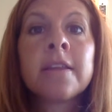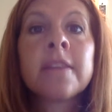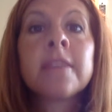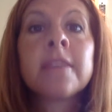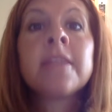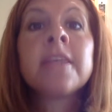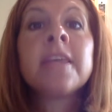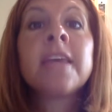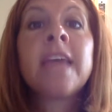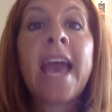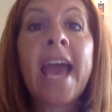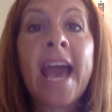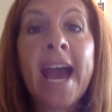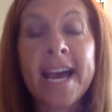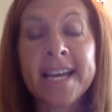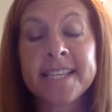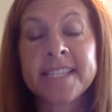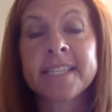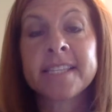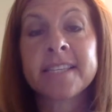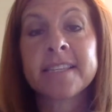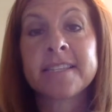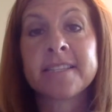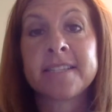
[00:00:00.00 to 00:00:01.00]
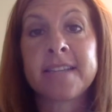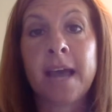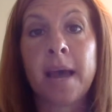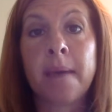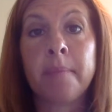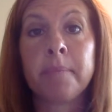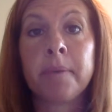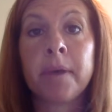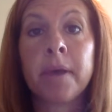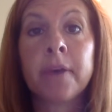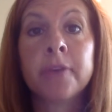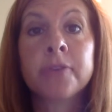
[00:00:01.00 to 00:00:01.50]
The ask
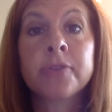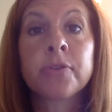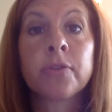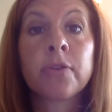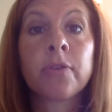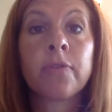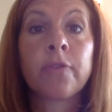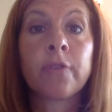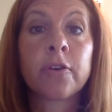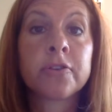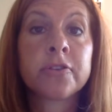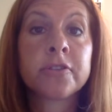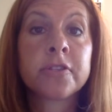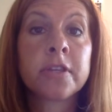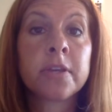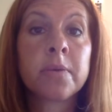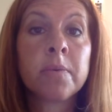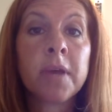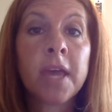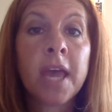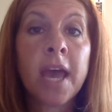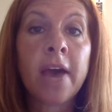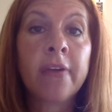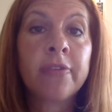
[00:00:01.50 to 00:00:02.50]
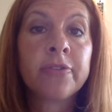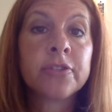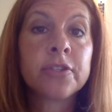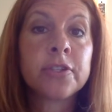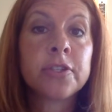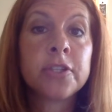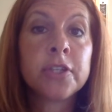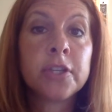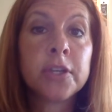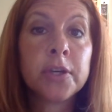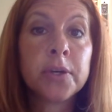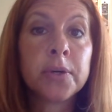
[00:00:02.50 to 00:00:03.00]
step. So the first thing we have to
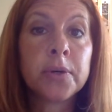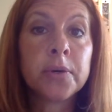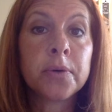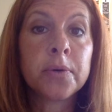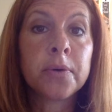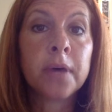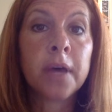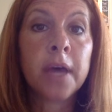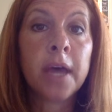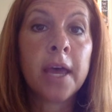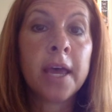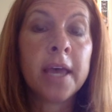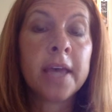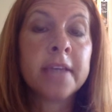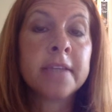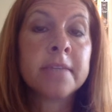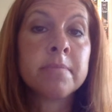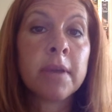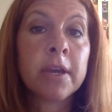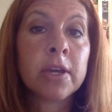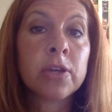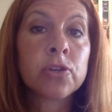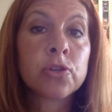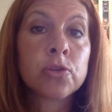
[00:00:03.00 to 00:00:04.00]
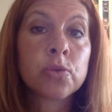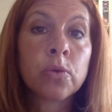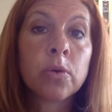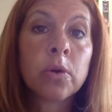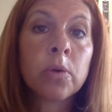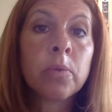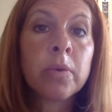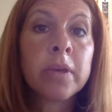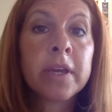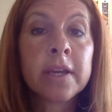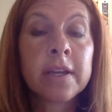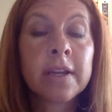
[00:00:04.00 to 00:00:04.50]
do is make sure
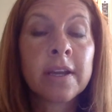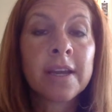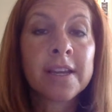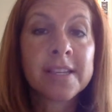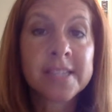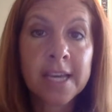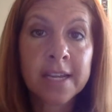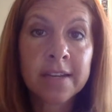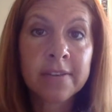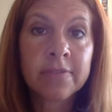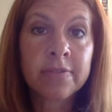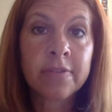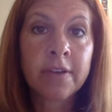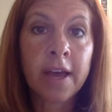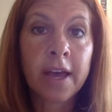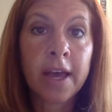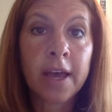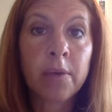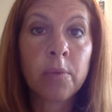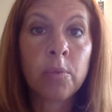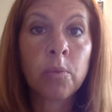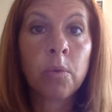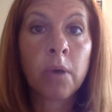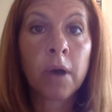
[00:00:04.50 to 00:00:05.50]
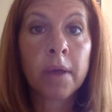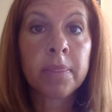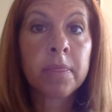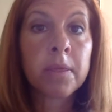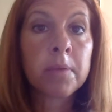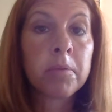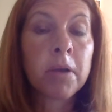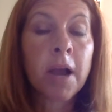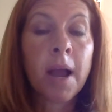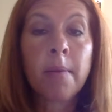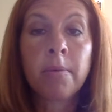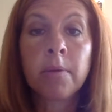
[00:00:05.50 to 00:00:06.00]
we can identify what the
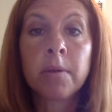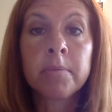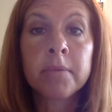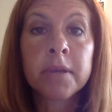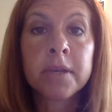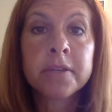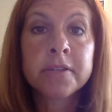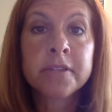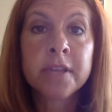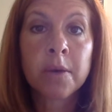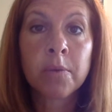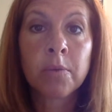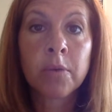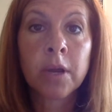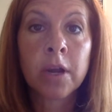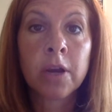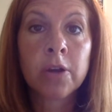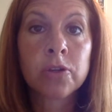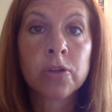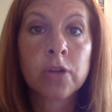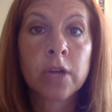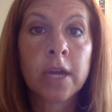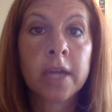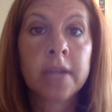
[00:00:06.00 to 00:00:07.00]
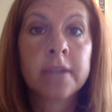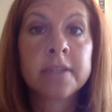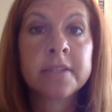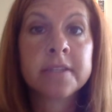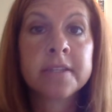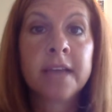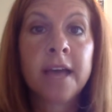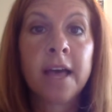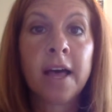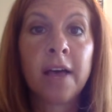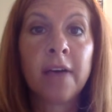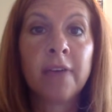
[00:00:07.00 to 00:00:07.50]
problem is that we are trying to
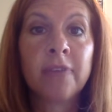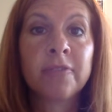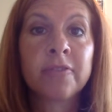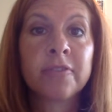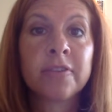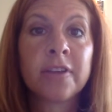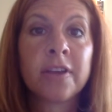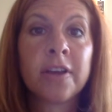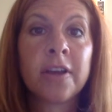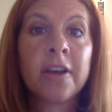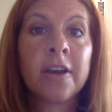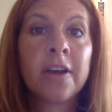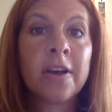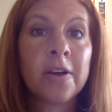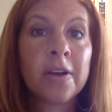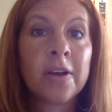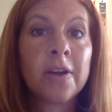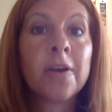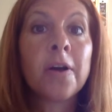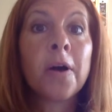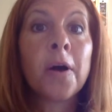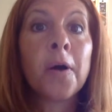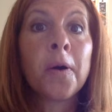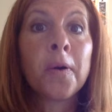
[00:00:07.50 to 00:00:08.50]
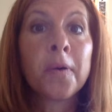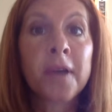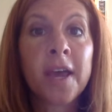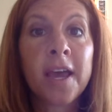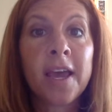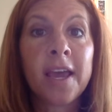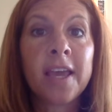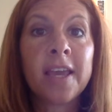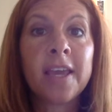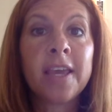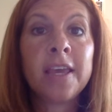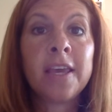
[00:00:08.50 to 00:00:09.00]
solve.
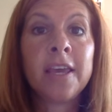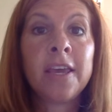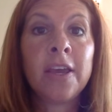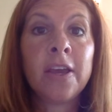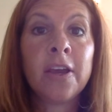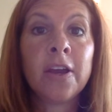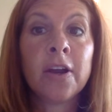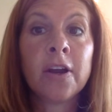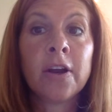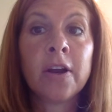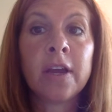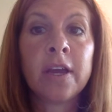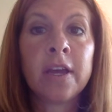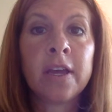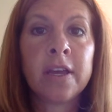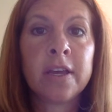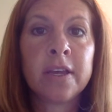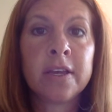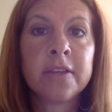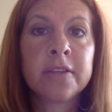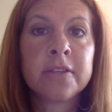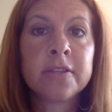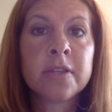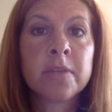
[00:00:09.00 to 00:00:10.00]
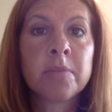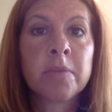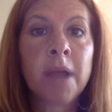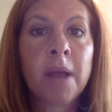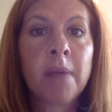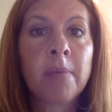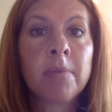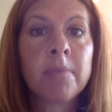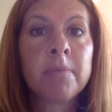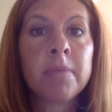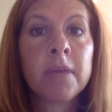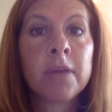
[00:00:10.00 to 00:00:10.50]
Okay, here is the
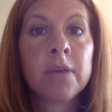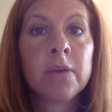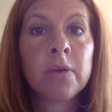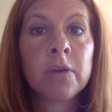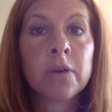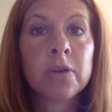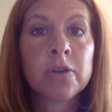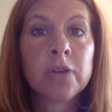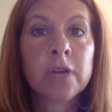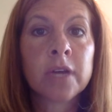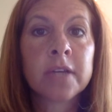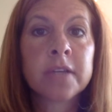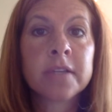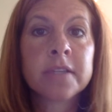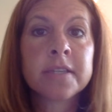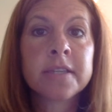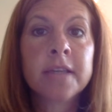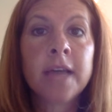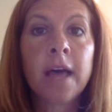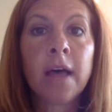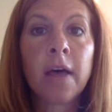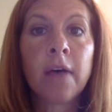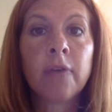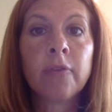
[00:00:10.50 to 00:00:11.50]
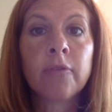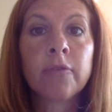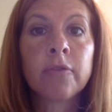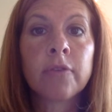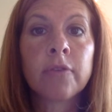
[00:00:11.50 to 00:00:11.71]
problem that you are trying to solve.